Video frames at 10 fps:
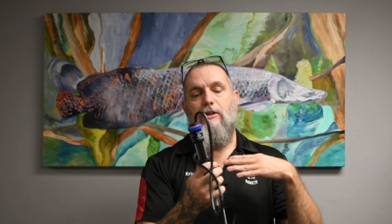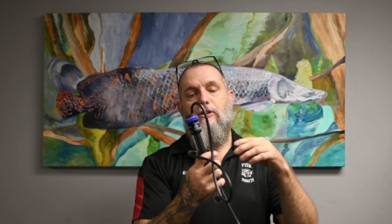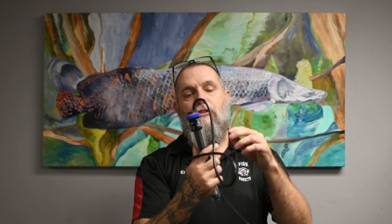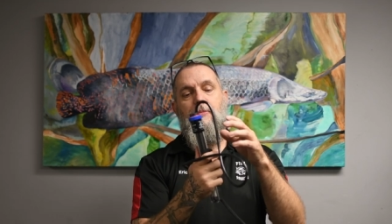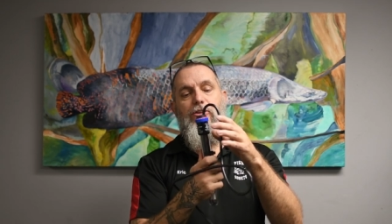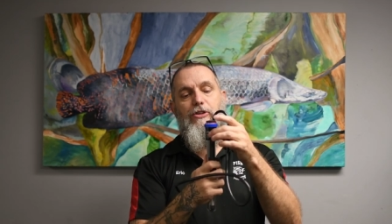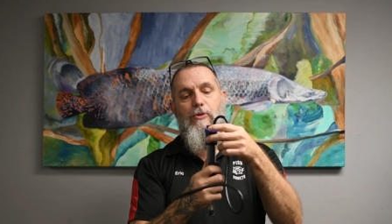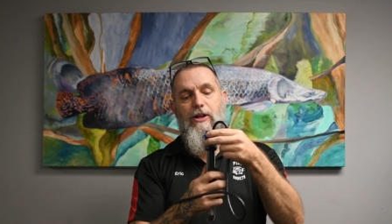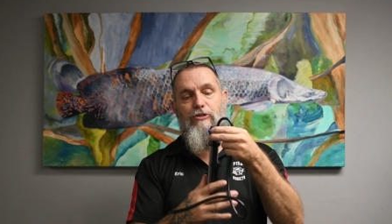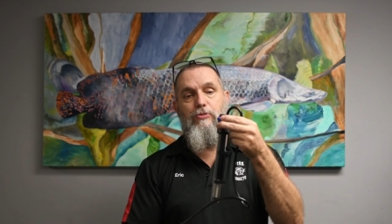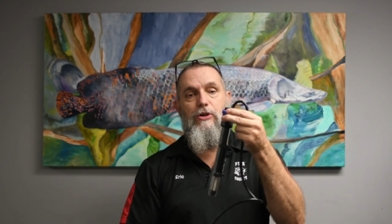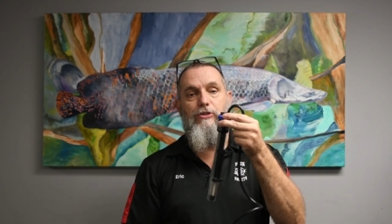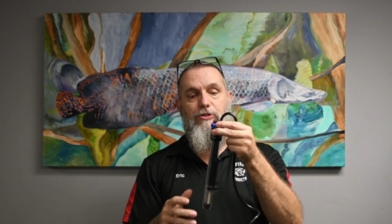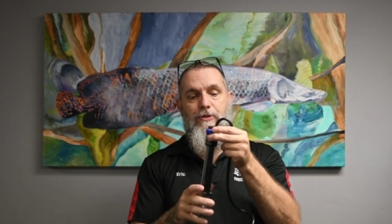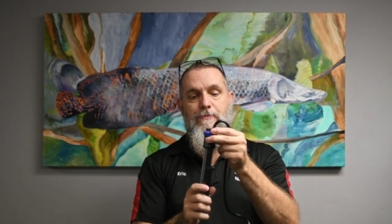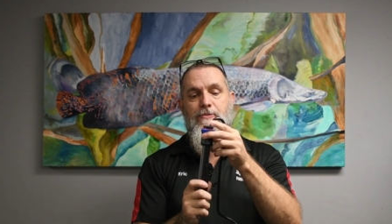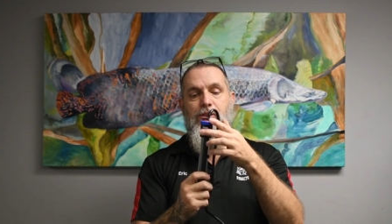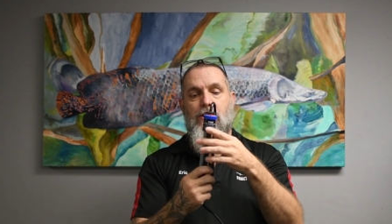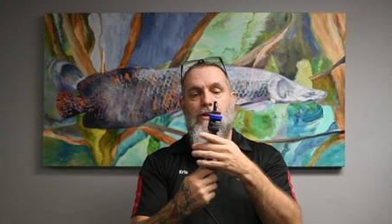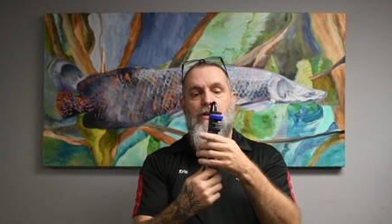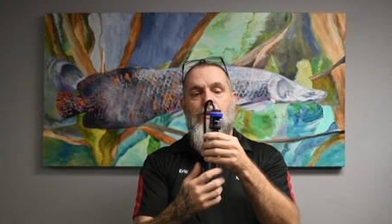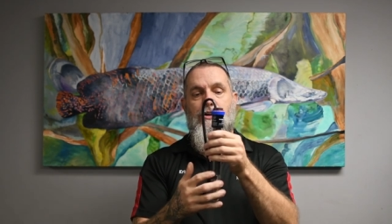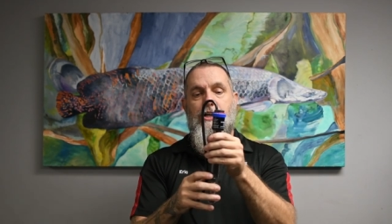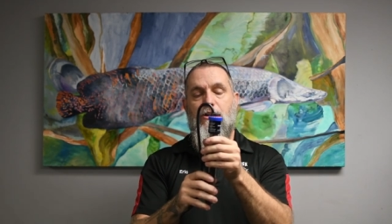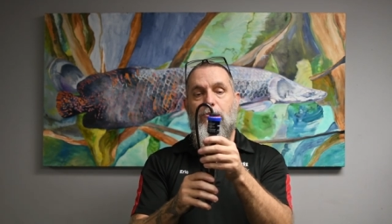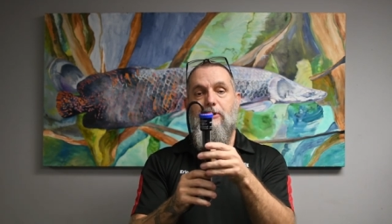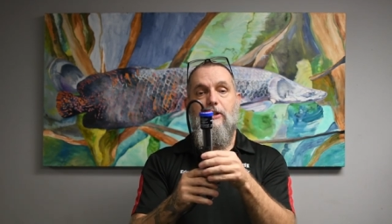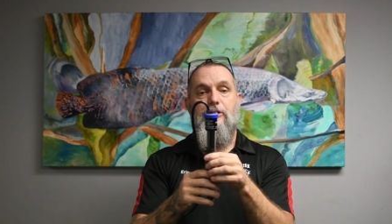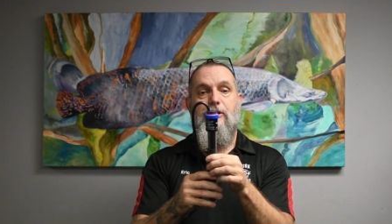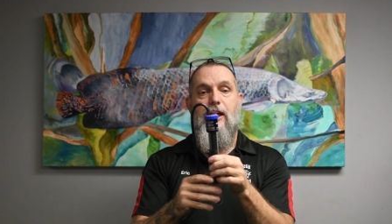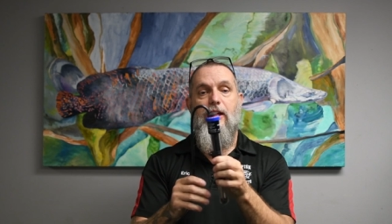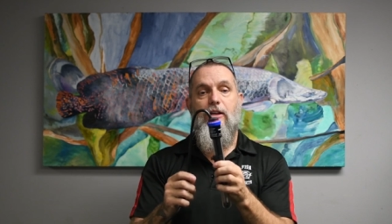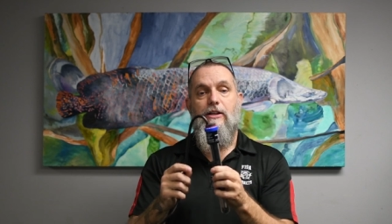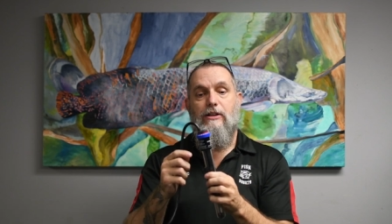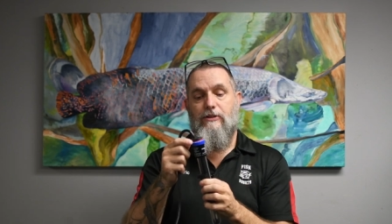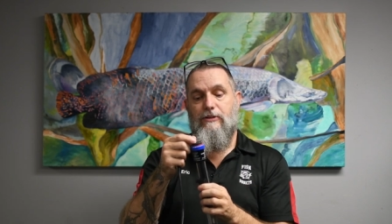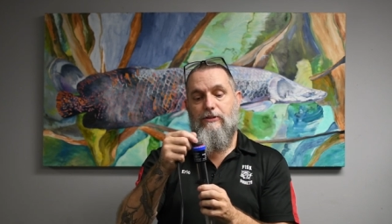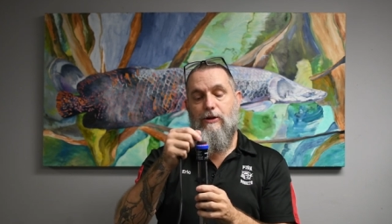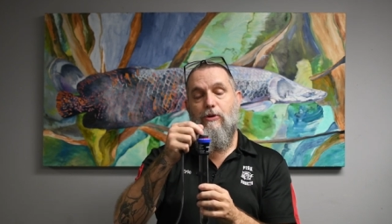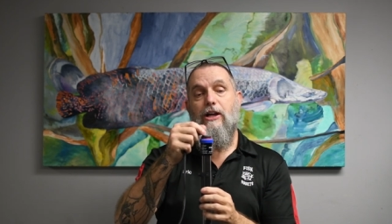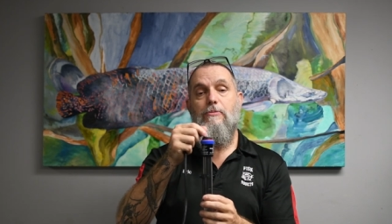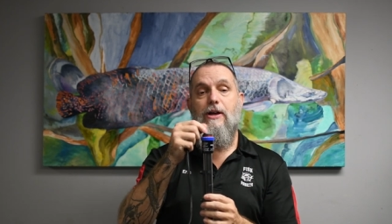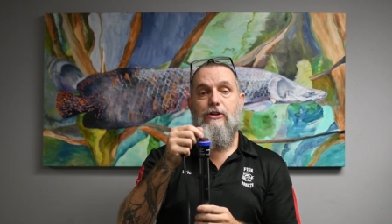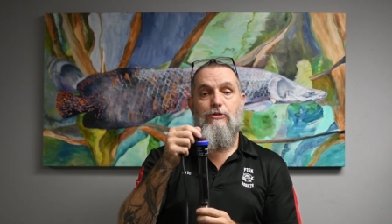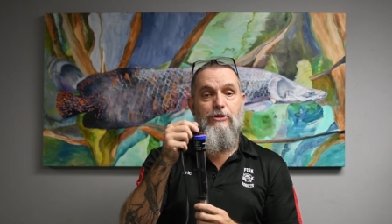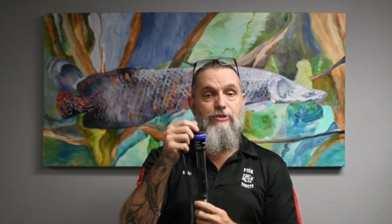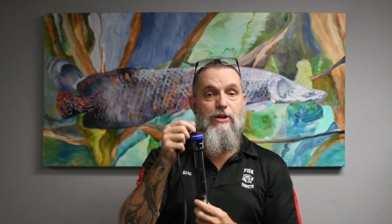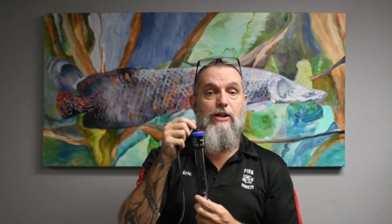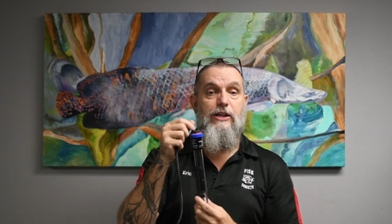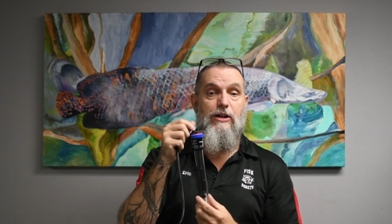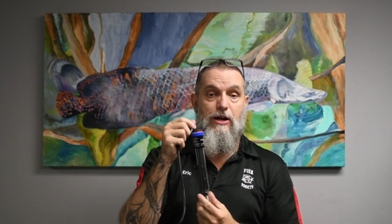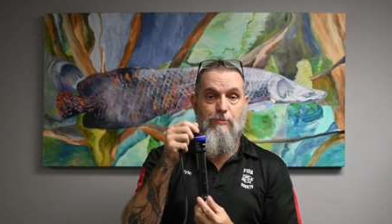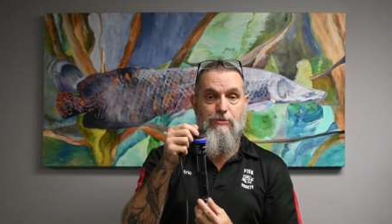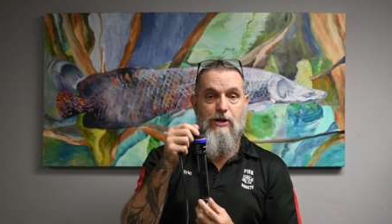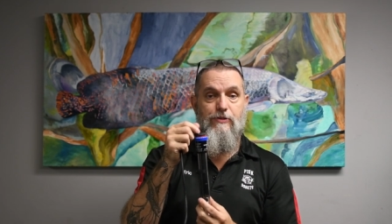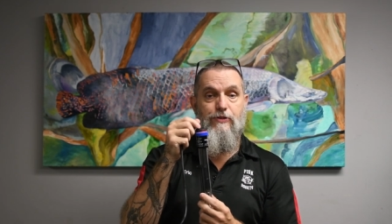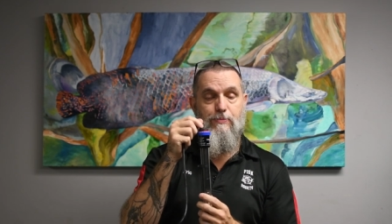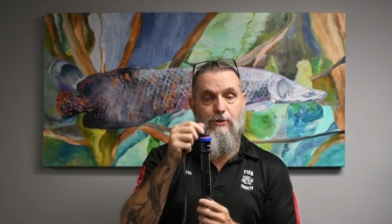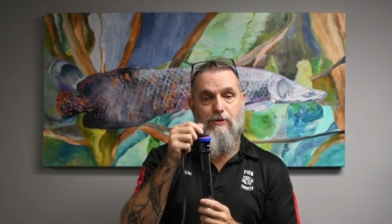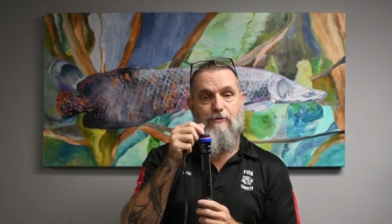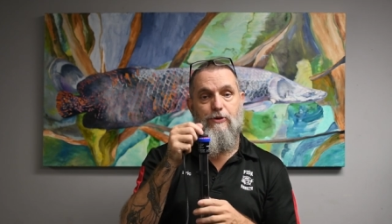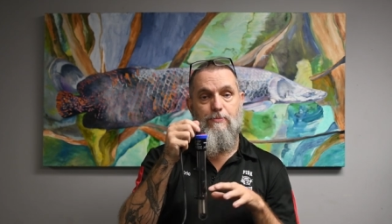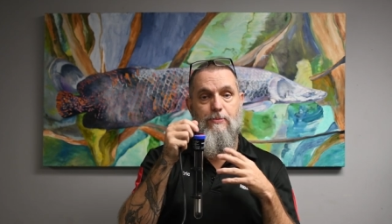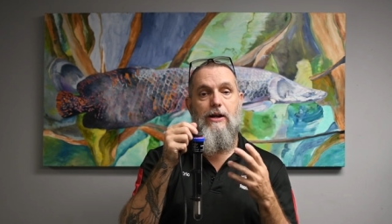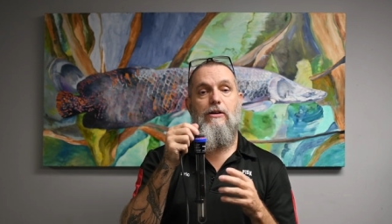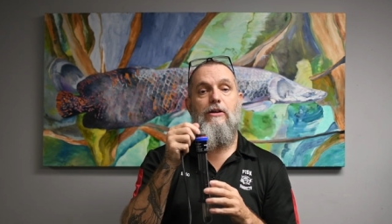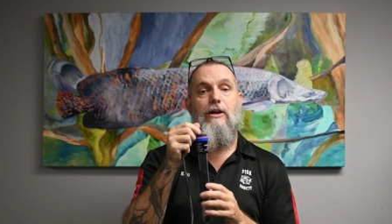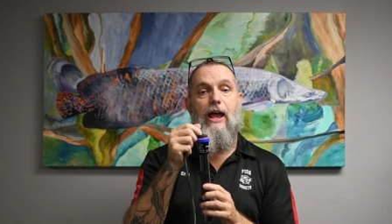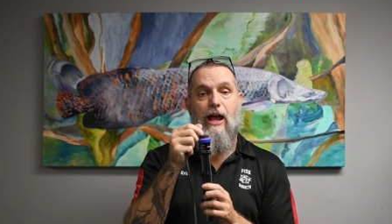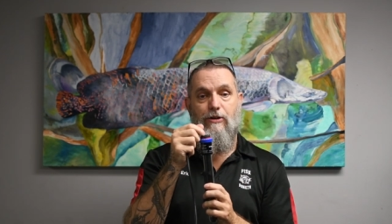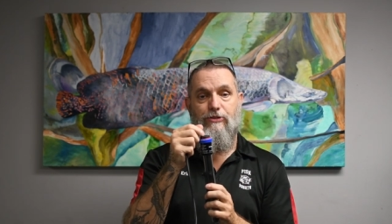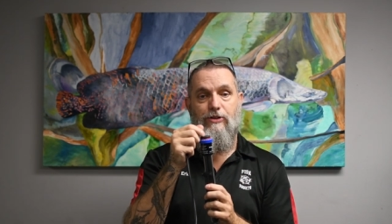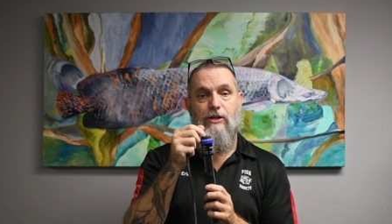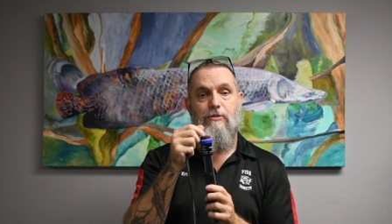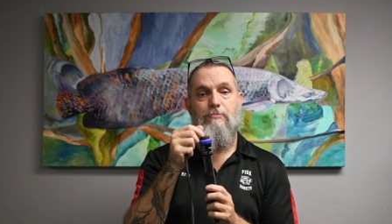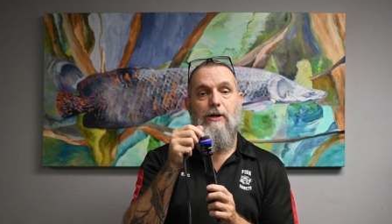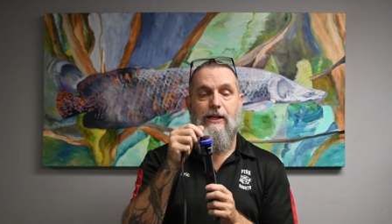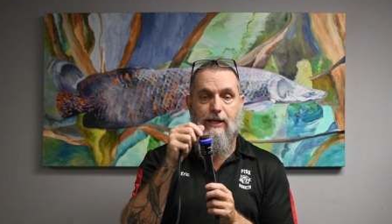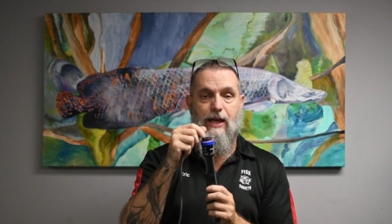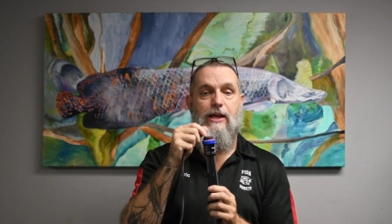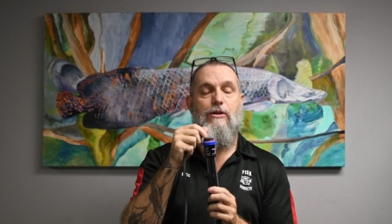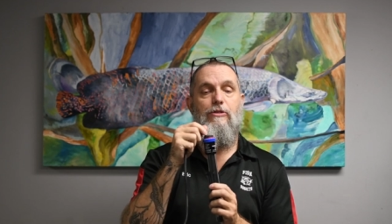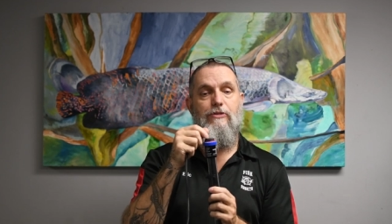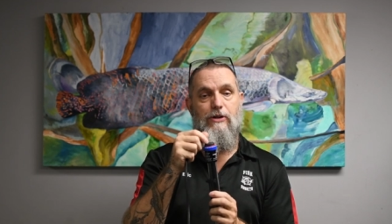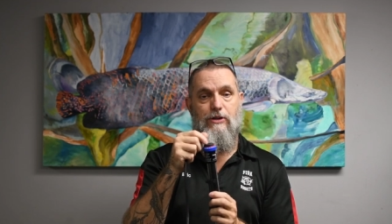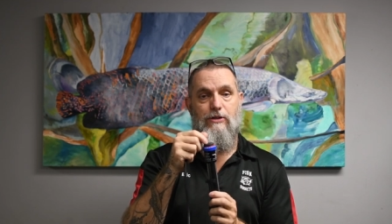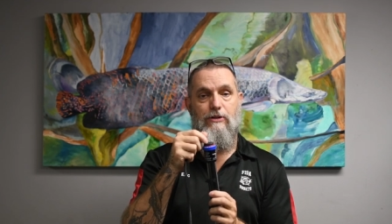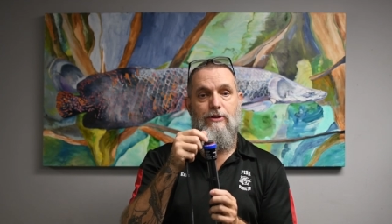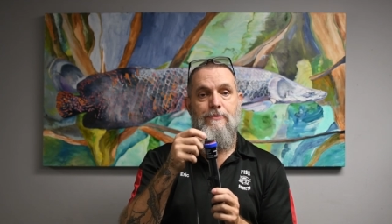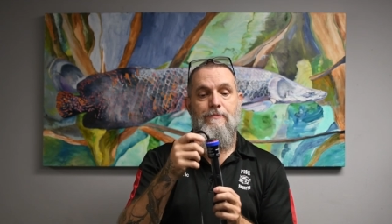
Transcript: So basically the way this works, your heater will be in your tank. They recommend you installing it upright for, per, for better accuracy, but they can go vertical.